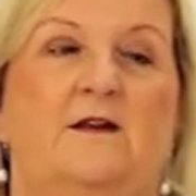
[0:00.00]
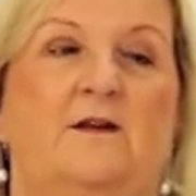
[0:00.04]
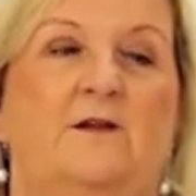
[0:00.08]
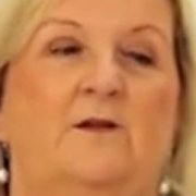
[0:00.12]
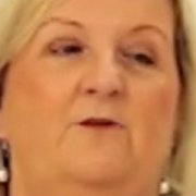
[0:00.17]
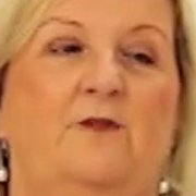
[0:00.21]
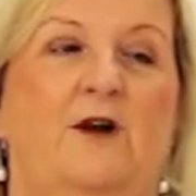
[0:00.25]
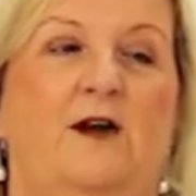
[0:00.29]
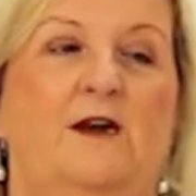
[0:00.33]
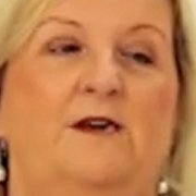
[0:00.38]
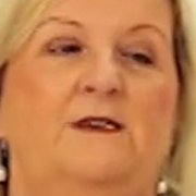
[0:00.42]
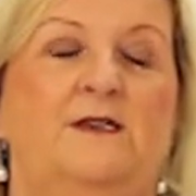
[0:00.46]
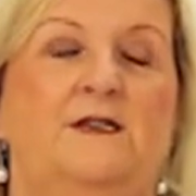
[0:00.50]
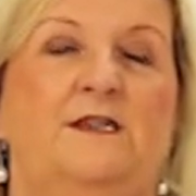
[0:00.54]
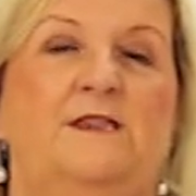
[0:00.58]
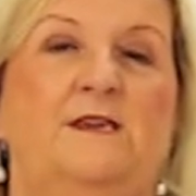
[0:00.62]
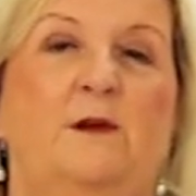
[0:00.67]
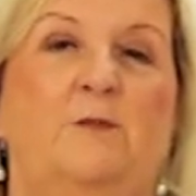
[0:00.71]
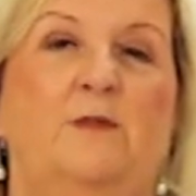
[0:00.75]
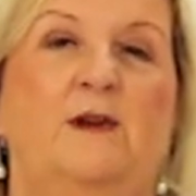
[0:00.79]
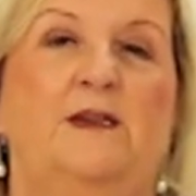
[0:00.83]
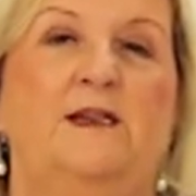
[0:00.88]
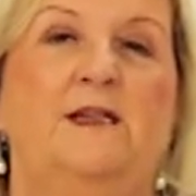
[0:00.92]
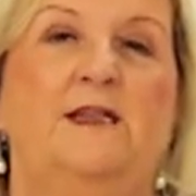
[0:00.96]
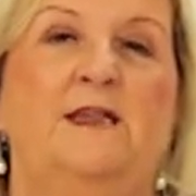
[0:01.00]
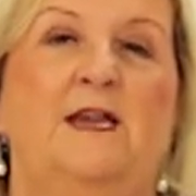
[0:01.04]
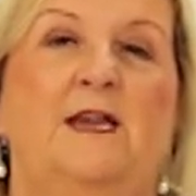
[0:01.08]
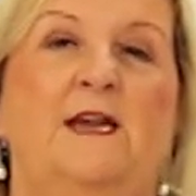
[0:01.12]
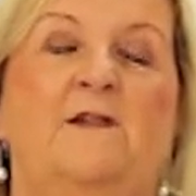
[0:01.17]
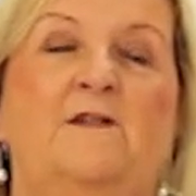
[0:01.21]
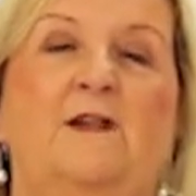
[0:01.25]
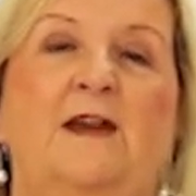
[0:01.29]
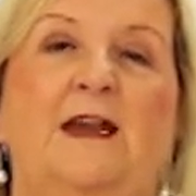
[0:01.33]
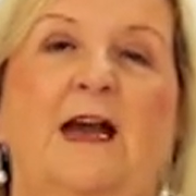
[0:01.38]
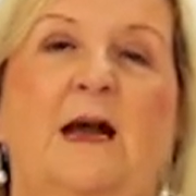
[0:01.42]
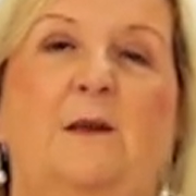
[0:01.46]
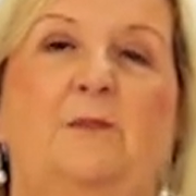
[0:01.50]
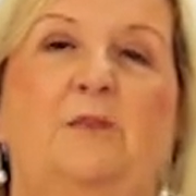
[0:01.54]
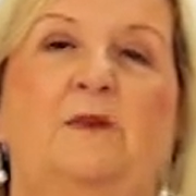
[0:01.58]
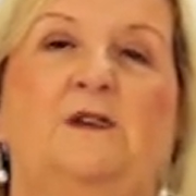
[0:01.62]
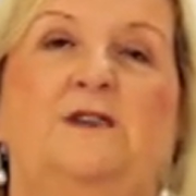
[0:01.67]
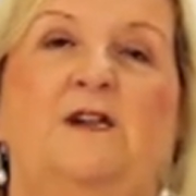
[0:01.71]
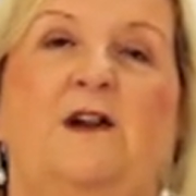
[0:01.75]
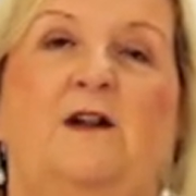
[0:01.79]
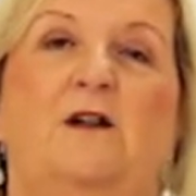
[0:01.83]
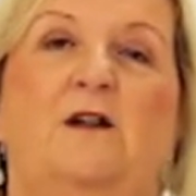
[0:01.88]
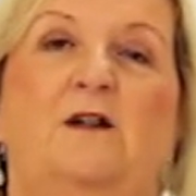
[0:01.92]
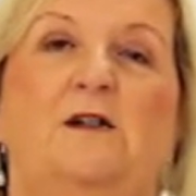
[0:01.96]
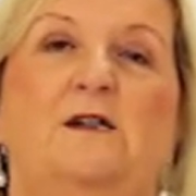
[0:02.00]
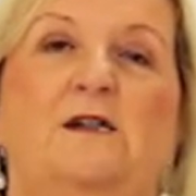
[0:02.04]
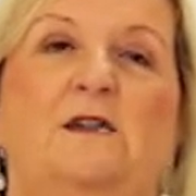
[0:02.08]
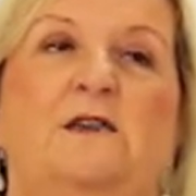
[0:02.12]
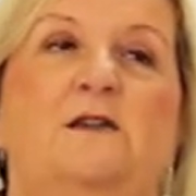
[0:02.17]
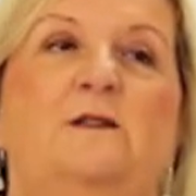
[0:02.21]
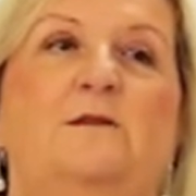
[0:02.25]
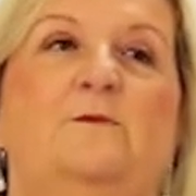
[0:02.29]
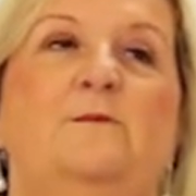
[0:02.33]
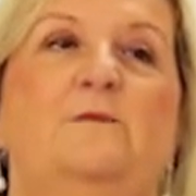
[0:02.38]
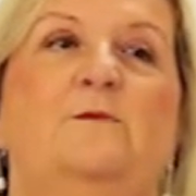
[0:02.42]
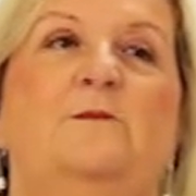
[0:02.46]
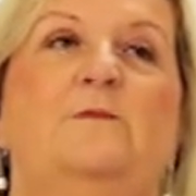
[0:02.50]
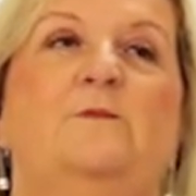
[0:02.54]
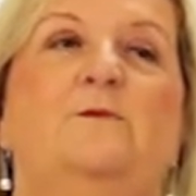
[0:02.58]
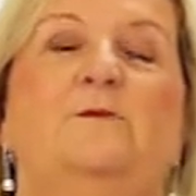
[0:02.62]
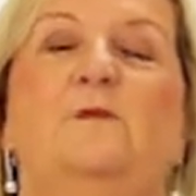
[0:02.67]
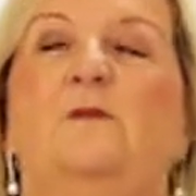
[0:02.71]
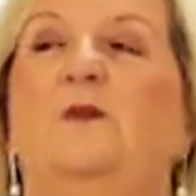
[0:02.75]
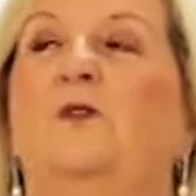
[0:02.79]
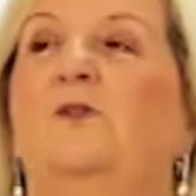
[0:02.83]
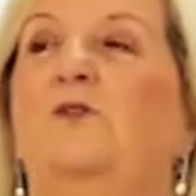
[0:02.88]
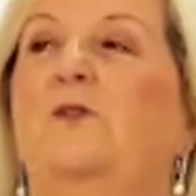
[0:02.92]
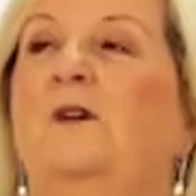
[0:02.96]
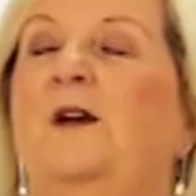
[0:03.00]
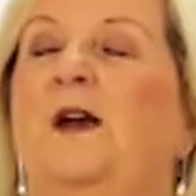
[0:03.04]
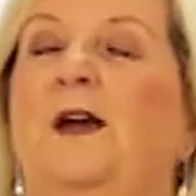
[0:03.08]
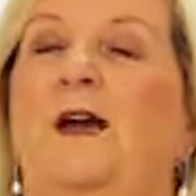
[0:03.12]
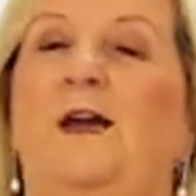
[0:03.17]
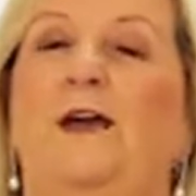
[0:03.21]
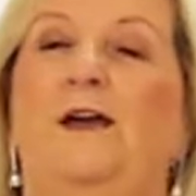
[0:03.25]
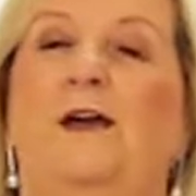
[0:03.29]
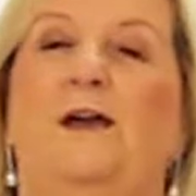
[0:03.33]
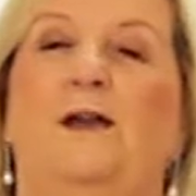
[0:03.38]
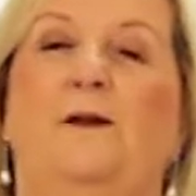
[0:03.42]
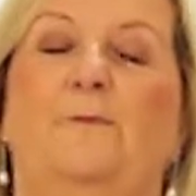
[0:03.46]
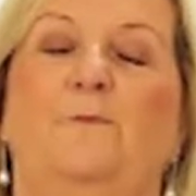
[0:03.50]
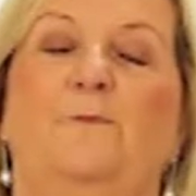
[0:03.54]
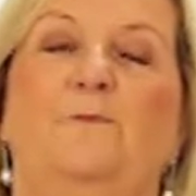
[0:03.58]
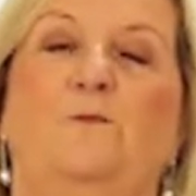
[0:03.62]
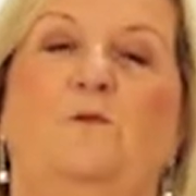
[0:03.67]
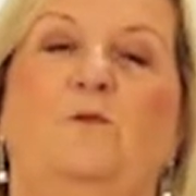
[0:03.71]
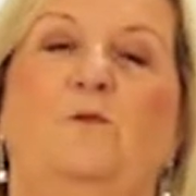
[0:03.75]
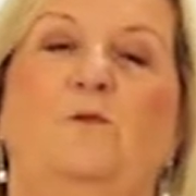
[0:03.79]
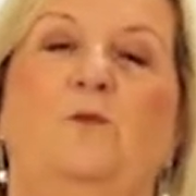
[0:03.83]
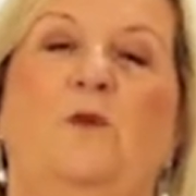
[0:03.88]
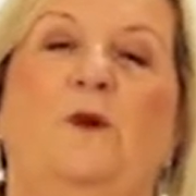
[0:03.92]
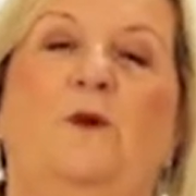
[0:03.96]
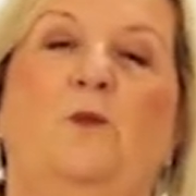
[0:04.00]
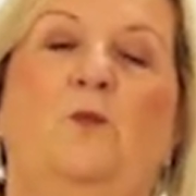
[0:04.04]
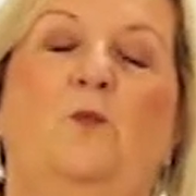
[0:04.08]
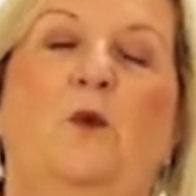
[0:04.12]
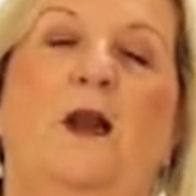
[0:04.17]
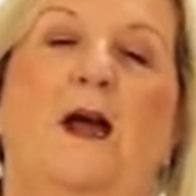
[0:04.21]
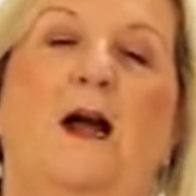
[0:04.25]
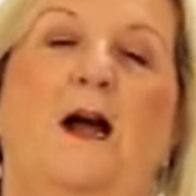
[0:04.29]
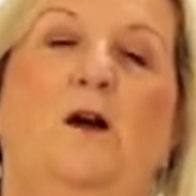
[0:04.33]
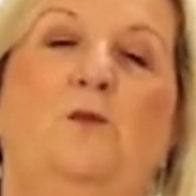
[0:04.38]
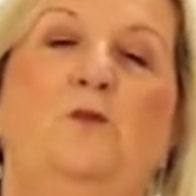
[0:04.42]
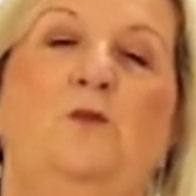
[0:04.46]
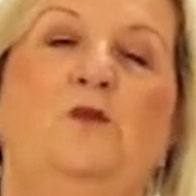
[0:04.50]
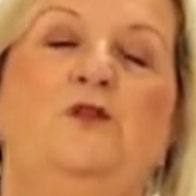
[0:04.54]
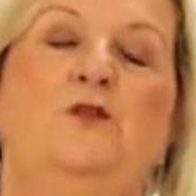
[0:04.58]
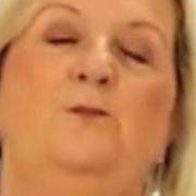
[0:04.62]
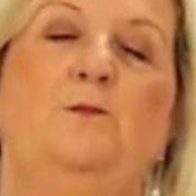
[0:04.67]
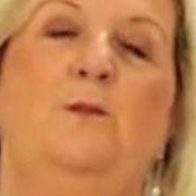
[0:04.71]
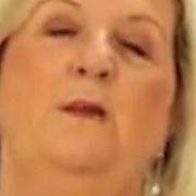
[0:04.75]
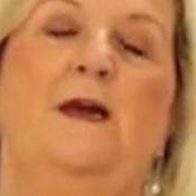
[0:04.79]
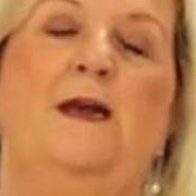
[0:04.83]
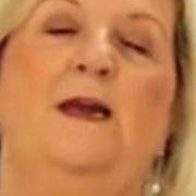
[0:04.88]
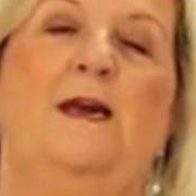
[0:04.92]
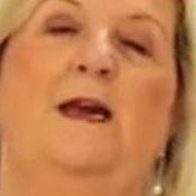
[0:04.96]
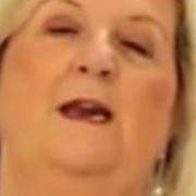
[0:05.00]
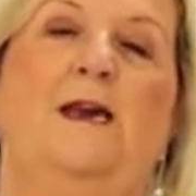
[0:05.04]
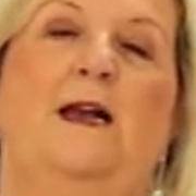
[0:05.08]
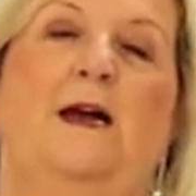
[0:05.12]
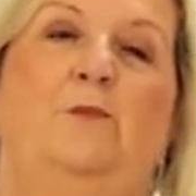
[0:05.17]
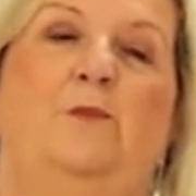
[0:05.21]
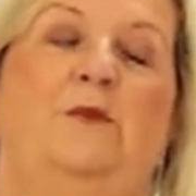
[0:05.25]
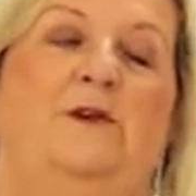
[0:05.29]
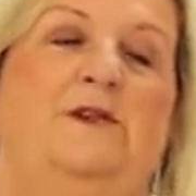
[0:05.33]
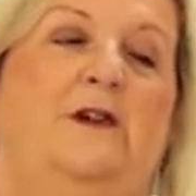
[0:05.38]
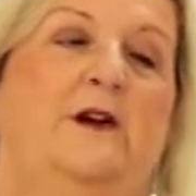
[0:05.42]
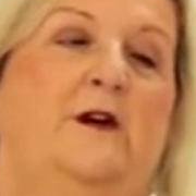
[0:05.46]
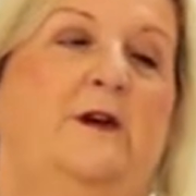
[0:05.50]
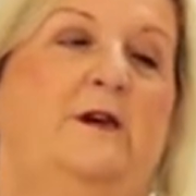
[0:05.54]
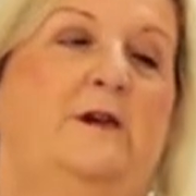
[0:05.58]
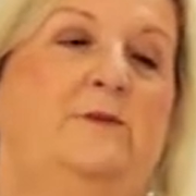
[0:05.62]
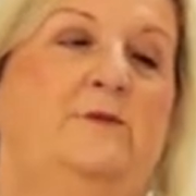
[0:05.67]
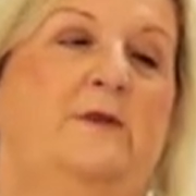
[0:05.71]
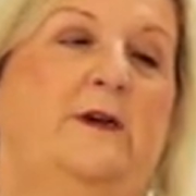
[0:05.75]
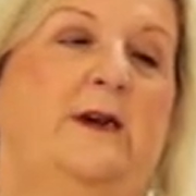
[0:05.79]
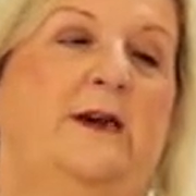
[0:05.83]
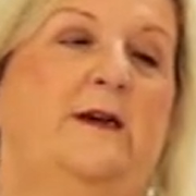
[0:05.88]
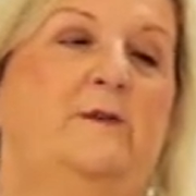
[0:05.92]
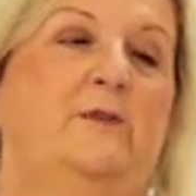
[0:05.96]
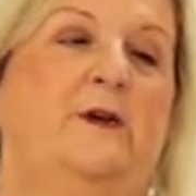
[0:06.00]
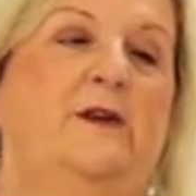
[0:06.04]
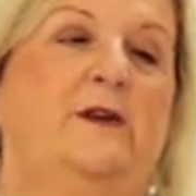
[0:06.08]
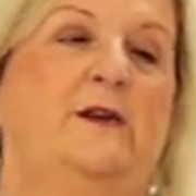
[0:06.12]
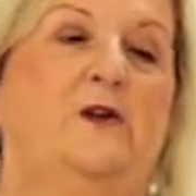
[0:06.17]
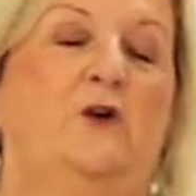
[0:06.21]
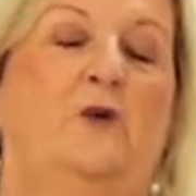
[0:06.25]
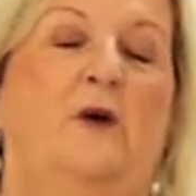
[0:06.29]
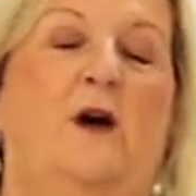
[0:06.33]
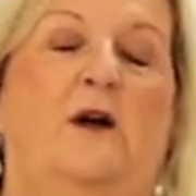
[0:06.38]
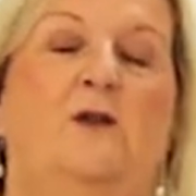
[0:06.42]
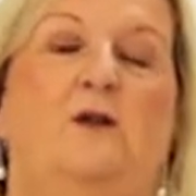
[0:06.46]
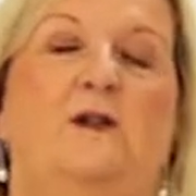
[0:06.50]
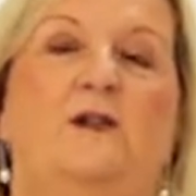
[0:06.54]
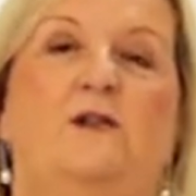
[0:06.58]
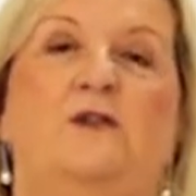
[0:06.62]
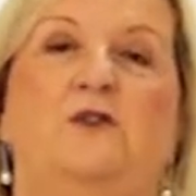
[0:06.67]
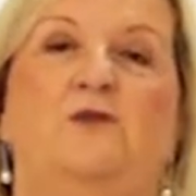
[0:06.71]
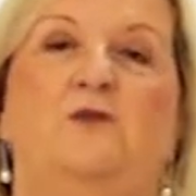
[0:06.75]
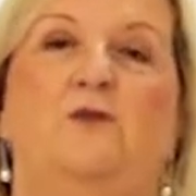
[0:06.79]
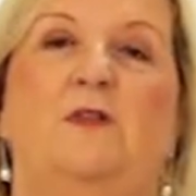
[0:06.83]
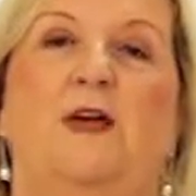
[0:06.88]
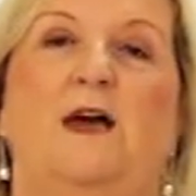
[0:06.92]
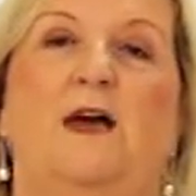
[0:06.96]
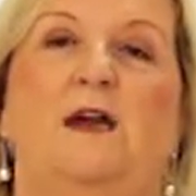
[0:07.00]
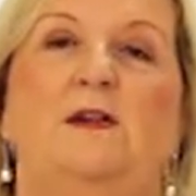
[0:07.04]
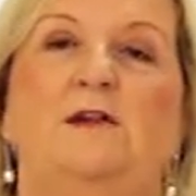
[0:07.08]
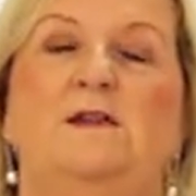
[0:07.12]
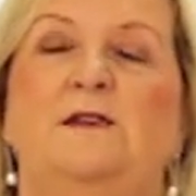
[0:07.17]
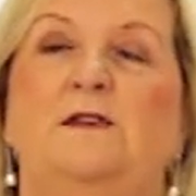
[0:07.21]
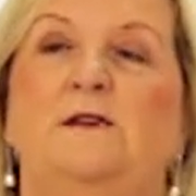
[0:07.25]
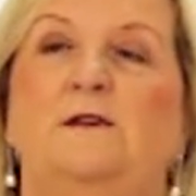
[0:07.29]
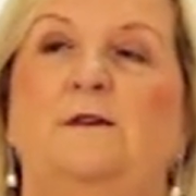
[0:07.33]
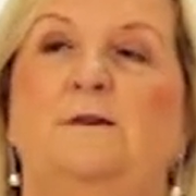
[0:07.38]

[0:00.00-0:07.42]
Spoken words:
Right, did somebody think of an apple tart? Okay. Well, how would you make an apple tart? Would anybody know how you do that?